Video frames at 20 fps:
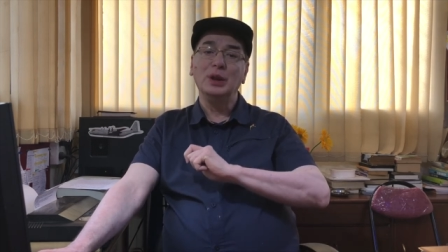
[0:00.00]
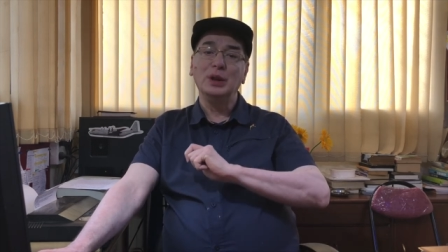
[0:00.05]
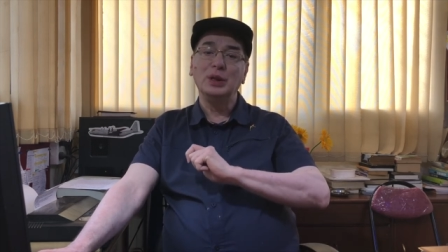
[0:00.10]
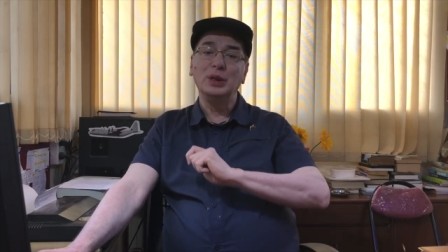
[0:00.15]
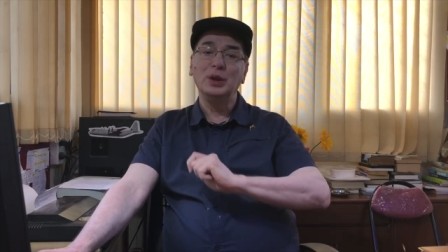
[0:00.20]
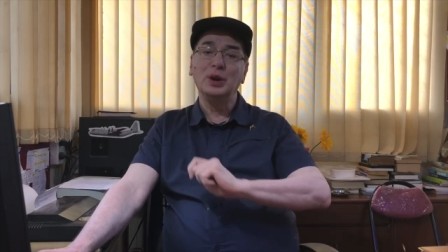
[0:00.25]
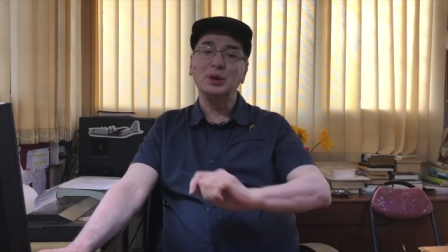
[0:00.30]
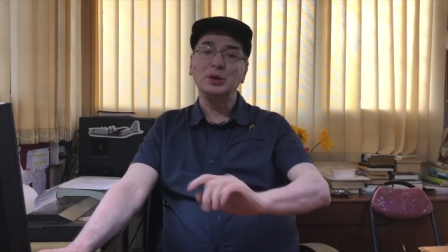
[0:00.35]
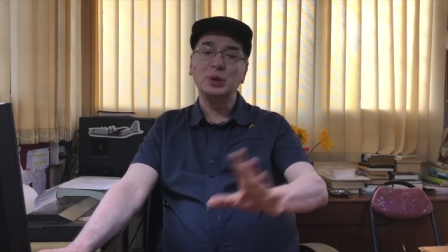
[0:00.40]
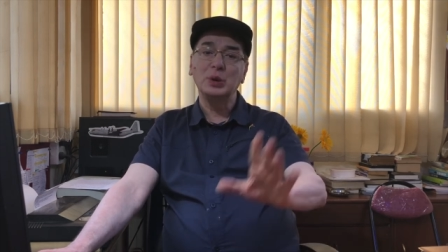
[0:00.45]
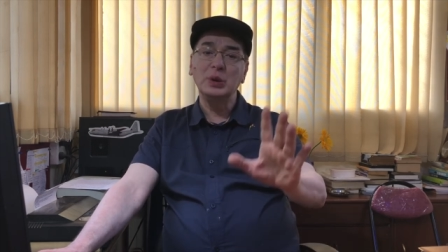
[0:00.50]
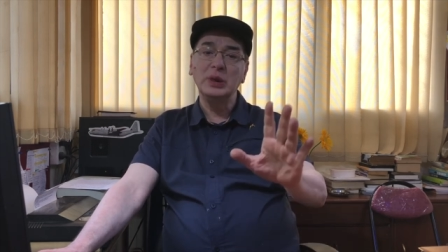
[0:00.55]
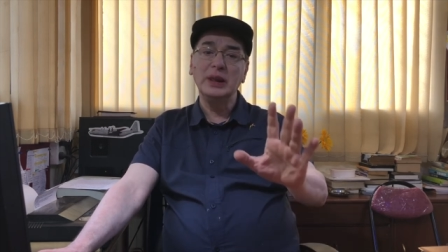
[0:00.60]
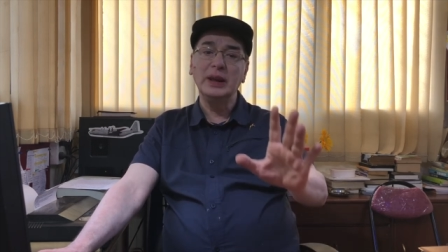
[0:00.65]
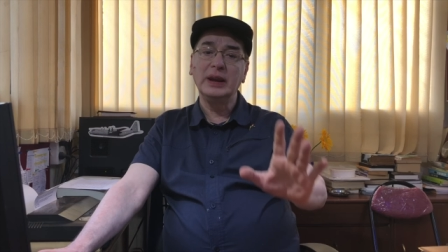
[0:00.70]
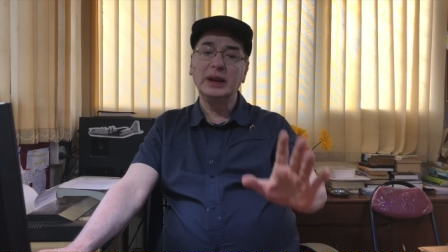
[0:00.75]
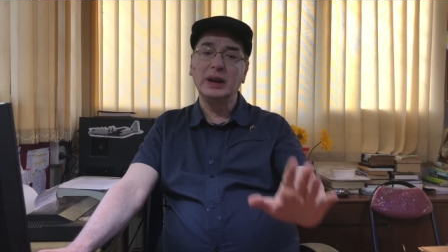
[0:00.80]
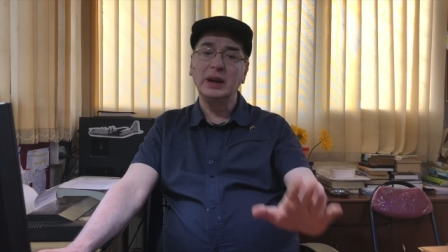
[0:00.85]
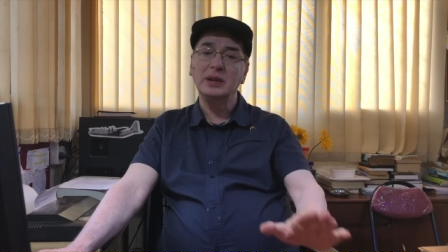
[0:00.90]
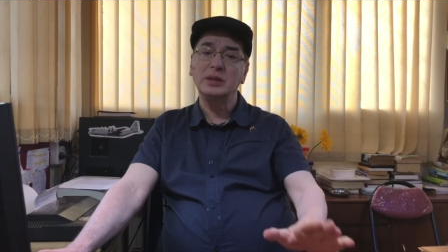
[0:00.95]
not
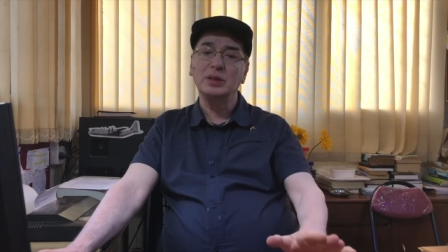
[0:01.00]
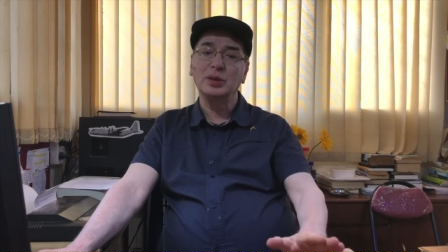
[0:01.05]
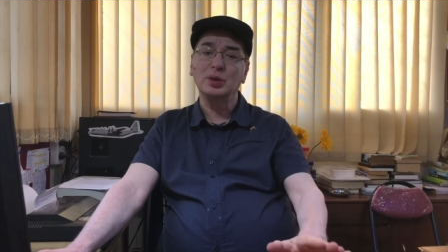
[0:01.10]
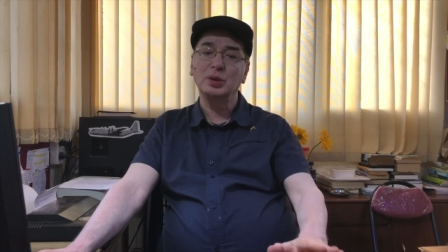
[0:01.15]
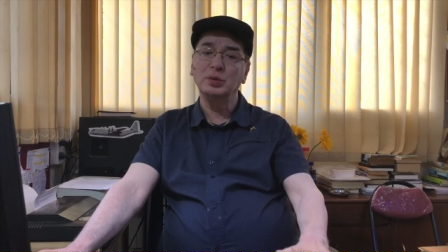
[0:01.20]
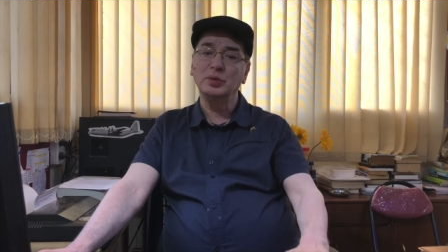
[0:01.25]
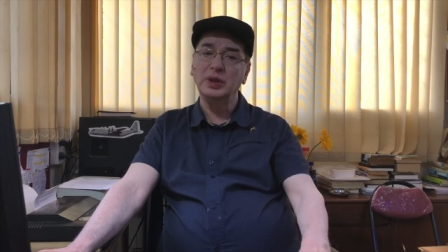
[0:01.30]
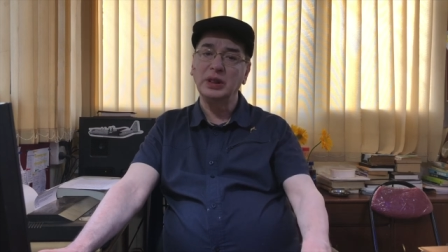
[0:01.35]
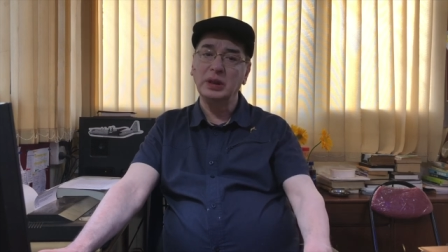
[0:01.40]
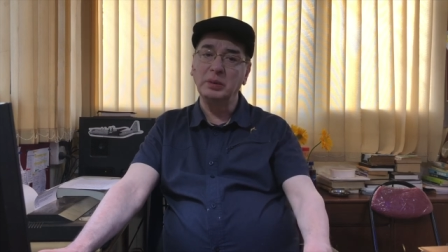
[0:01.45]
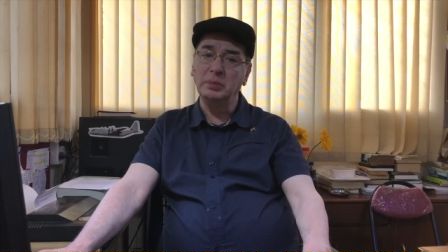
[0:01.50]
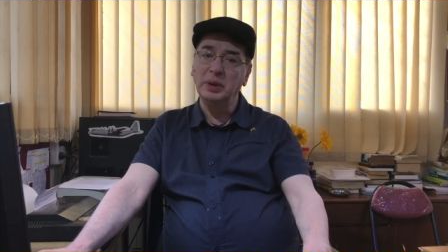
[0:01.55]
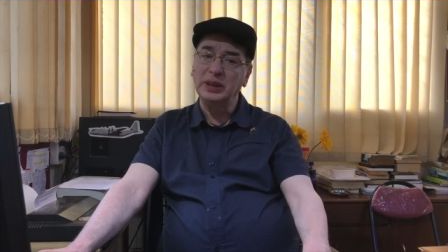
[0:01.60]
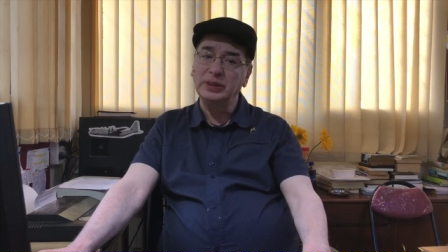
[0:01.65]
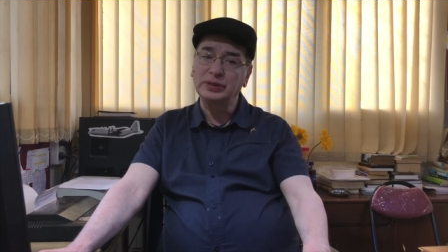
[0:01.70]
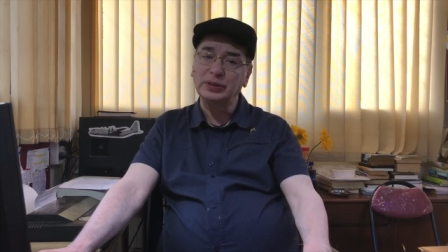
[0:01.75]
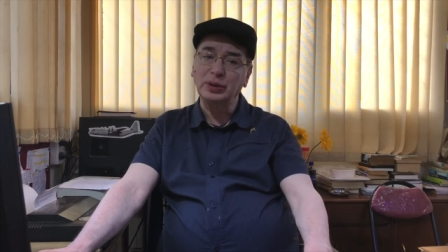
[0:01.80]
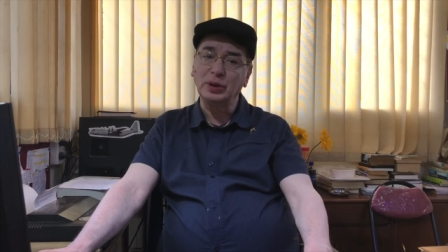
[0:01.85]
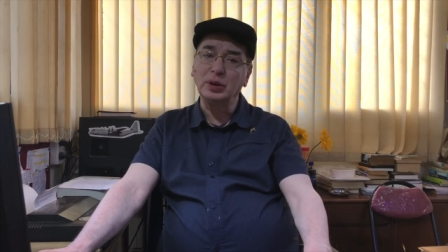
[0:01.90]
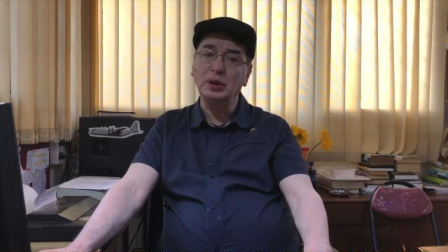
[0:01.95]
only get through with the
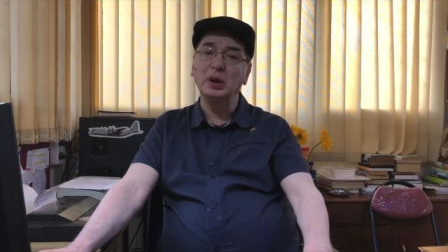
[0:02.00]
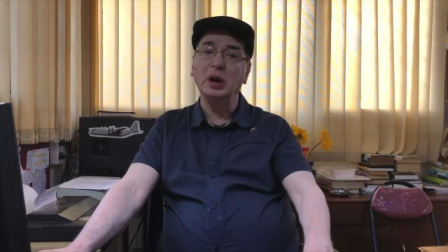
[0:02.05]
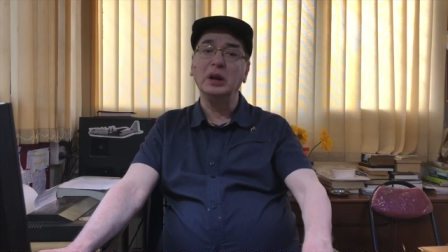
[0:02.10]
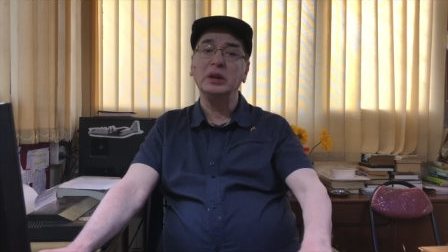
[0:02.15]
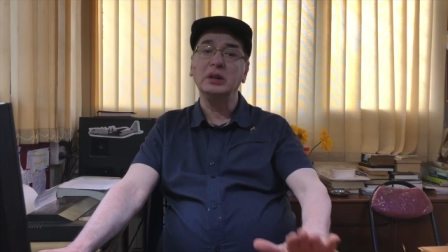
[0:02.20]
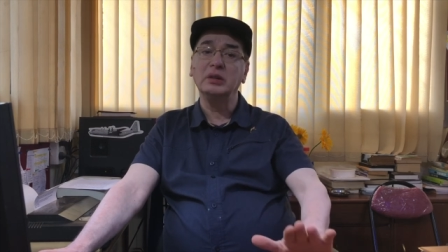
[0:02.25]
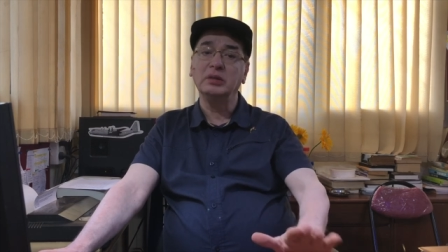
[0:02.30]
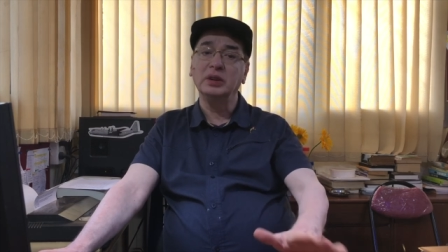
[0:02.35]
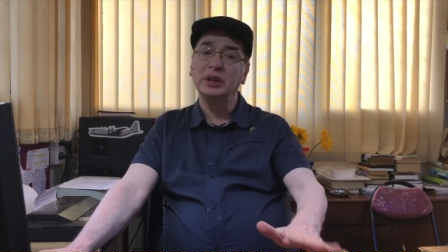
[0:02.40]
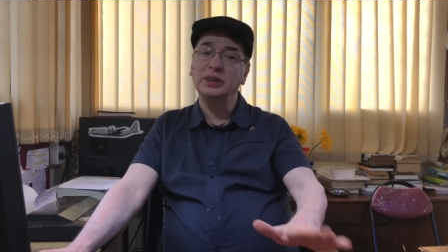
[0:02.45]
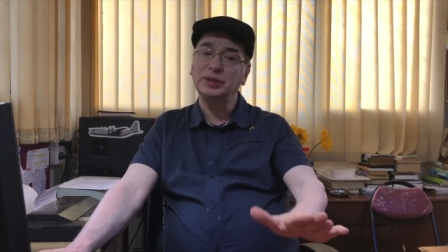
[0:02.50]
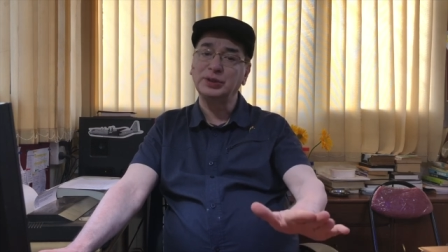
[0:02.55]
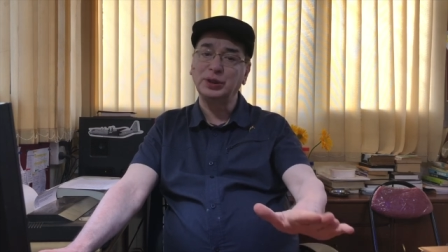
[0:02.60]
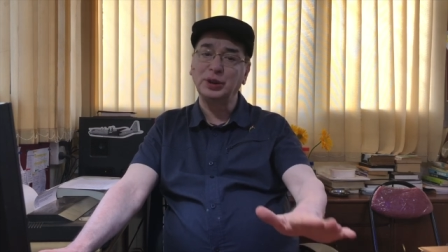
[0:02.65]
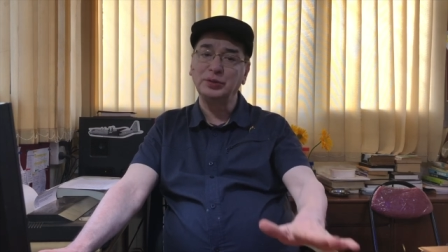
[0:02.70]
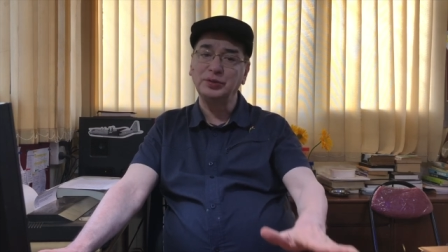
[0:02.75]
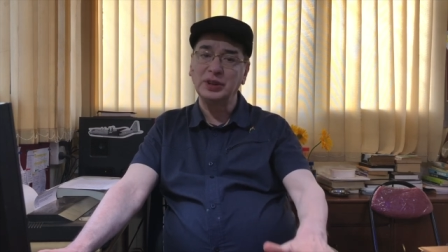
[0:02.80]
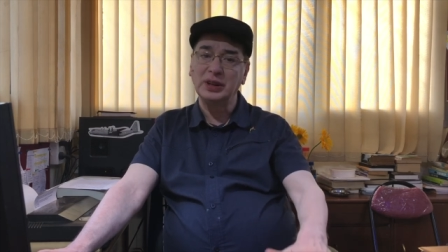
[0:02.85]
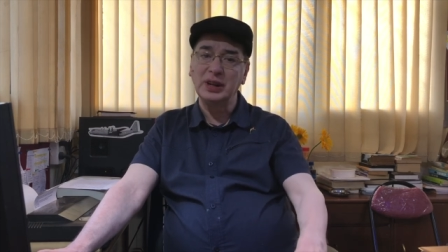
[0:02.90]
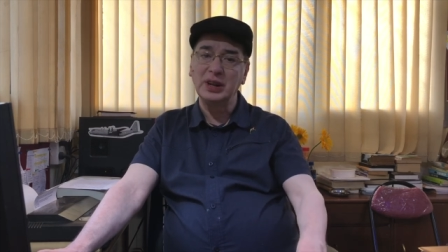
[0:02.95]
best and the worst
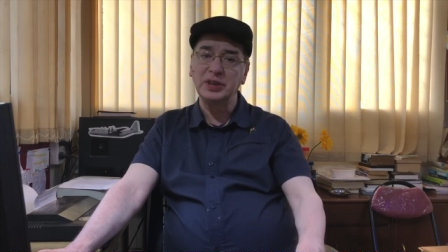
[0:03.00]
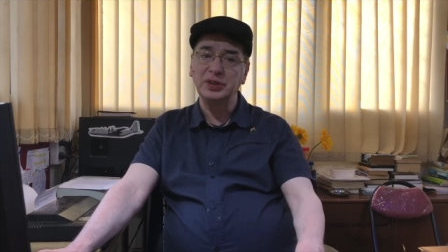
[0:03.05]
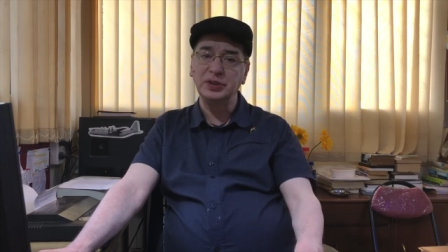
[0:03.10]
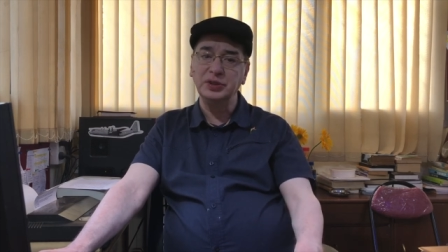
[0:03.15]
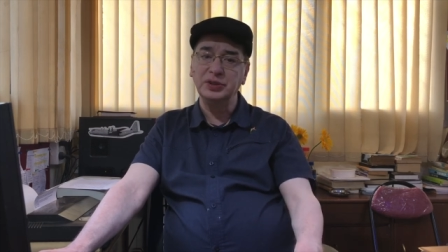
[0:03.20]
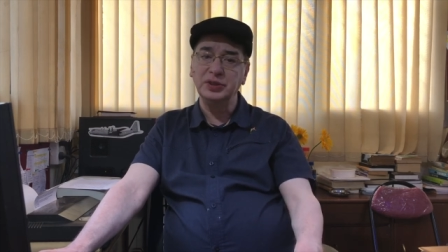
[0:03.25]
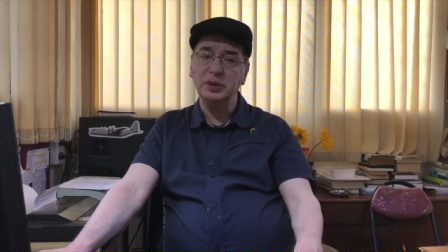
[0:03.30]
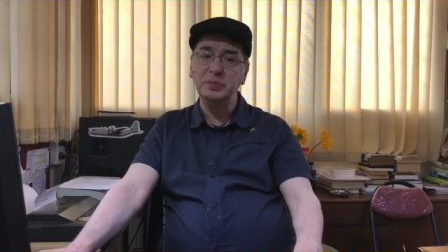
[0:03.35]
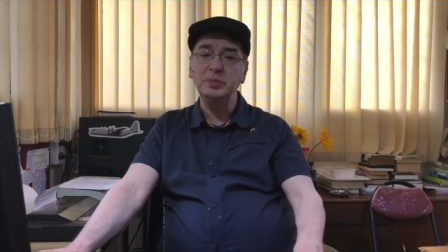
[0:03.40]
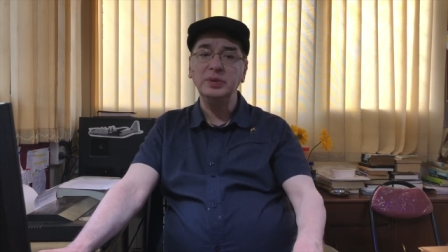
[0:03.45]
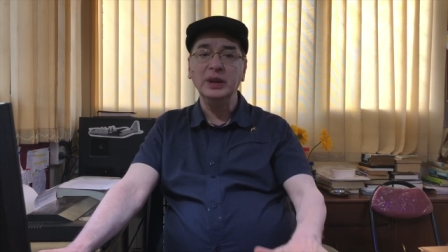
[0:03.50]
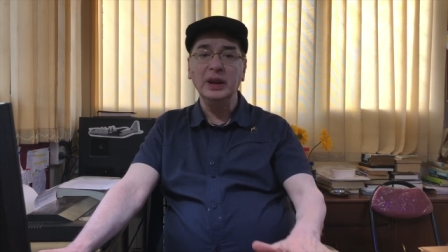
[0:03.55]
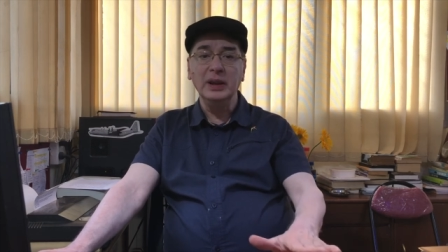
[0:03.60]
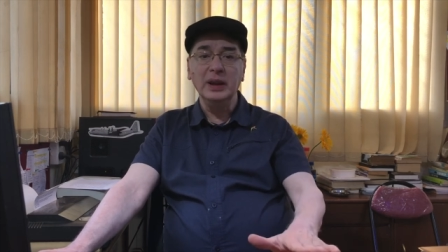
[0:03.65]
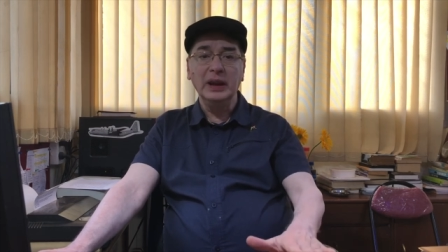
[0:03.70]
of relationships,